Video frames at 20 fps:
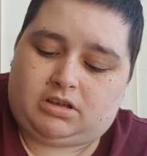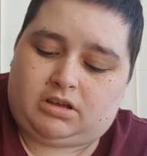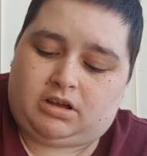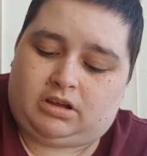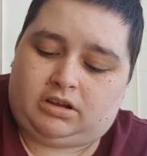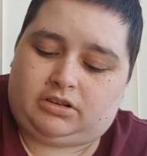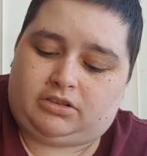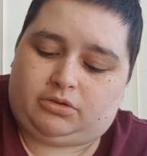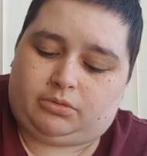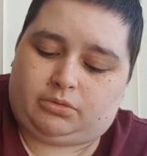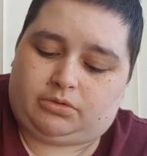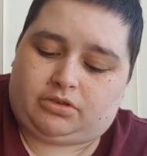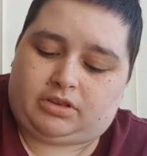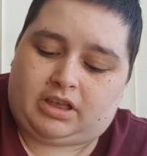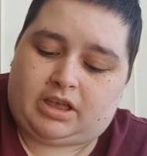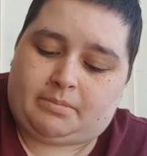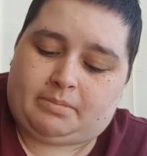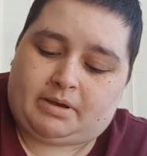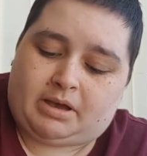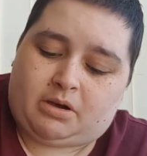I'd sort of
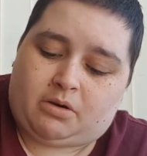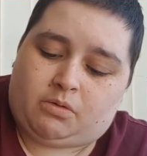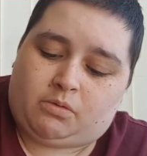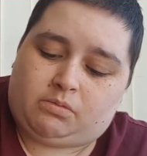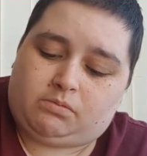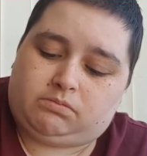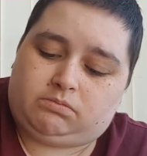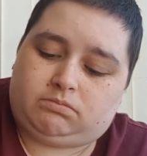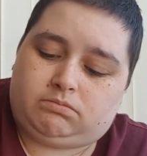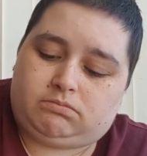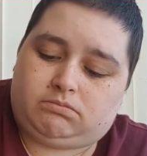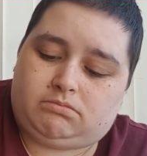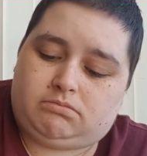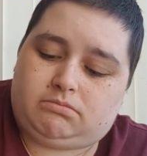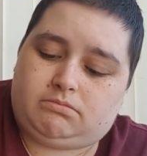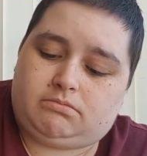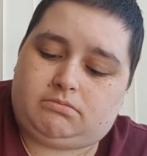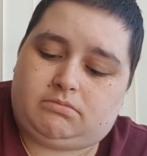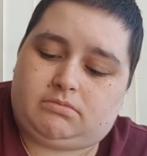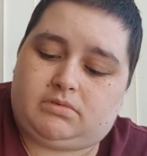say about
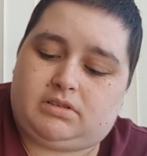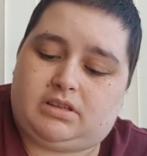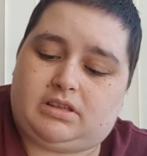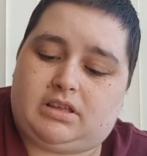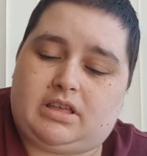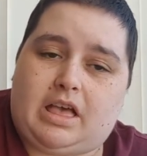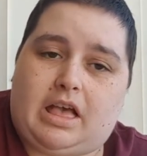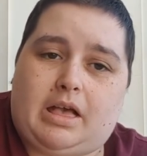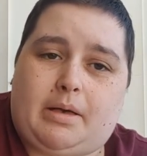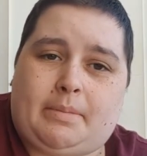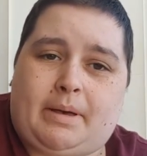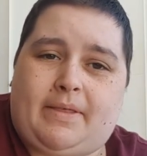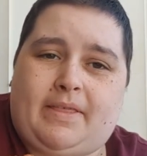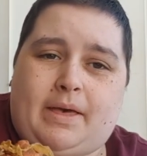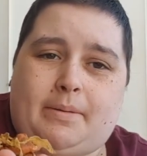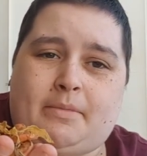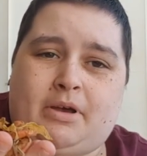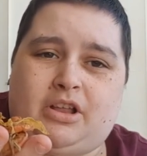that